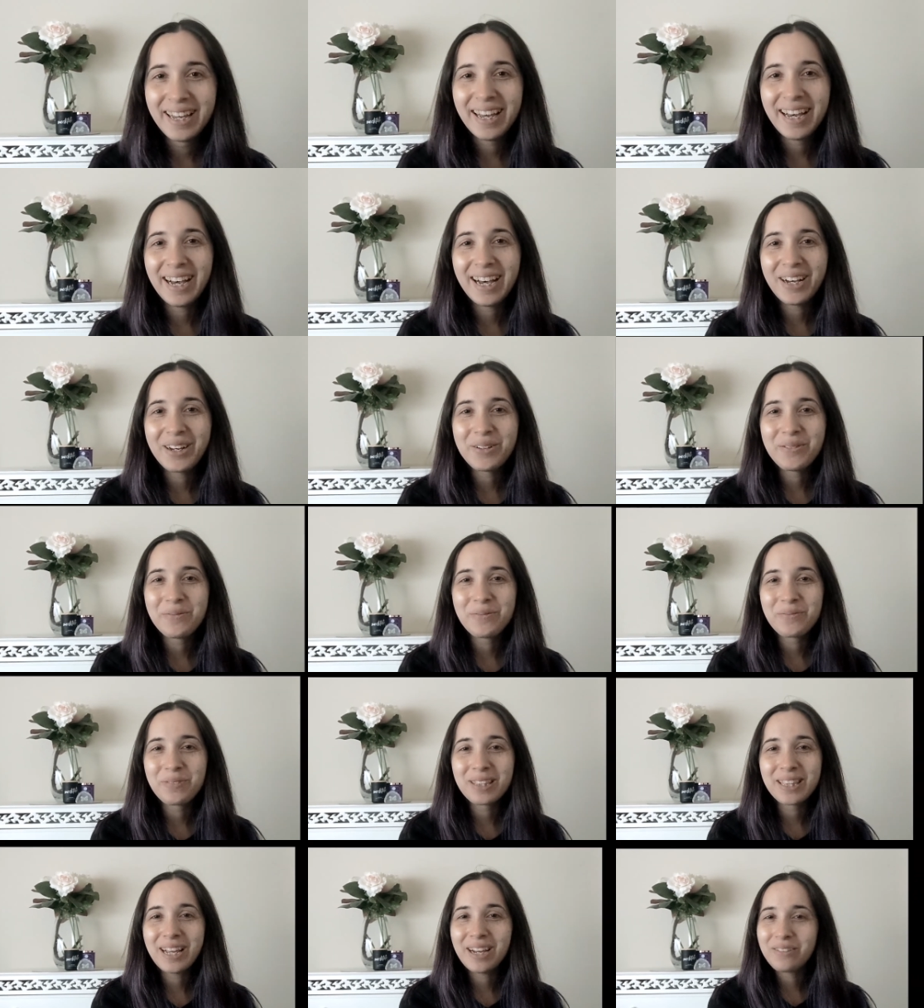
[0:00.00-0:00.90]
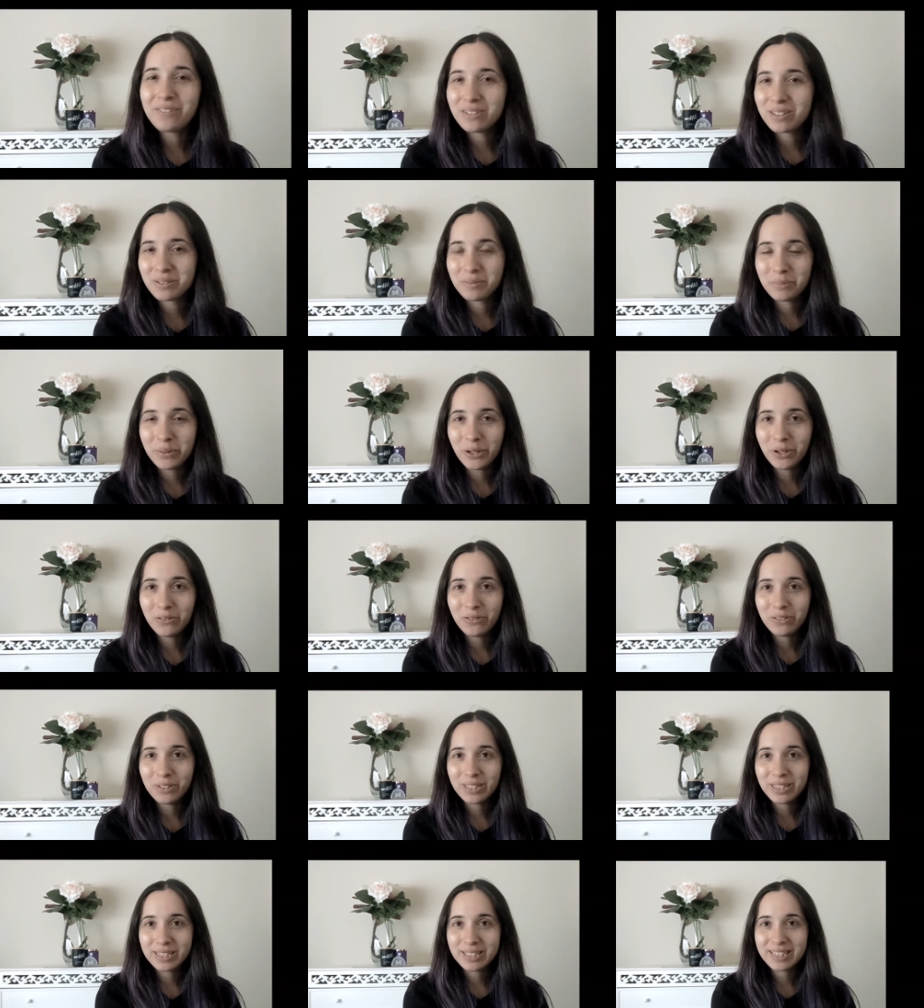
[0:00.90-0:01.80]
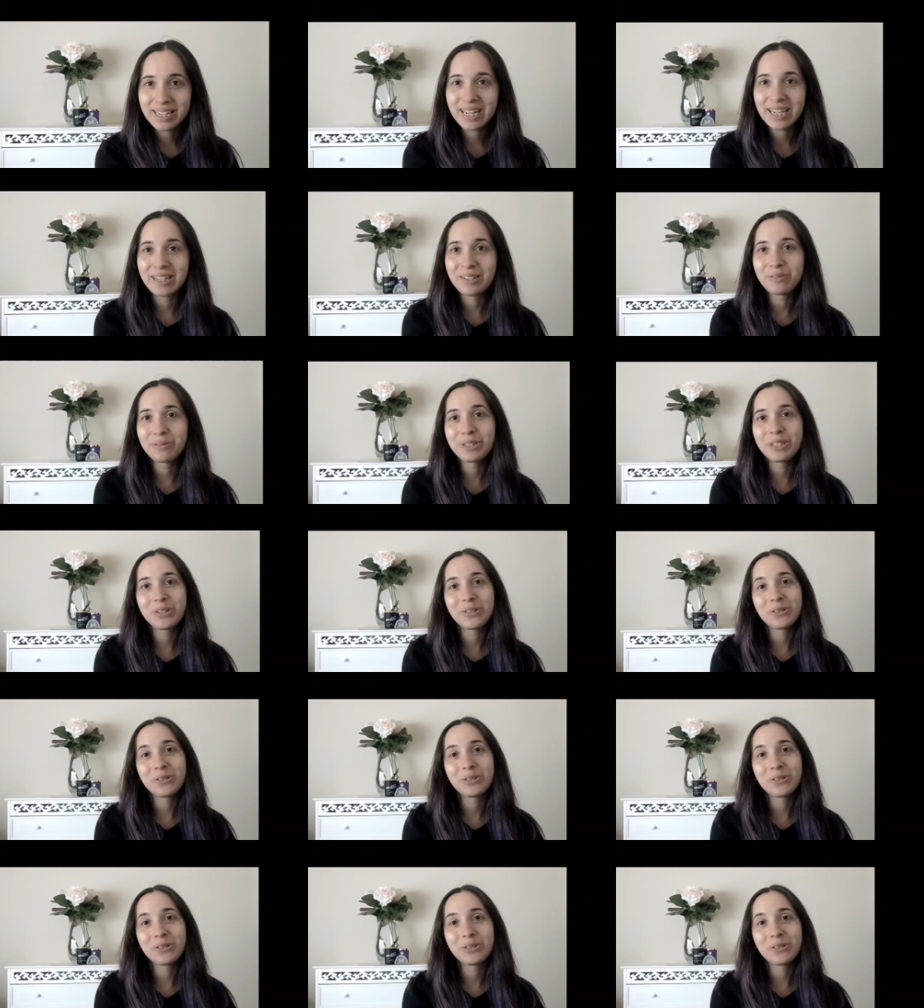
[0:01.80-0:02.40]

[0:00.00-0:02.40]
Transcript: Life isn't perfect and we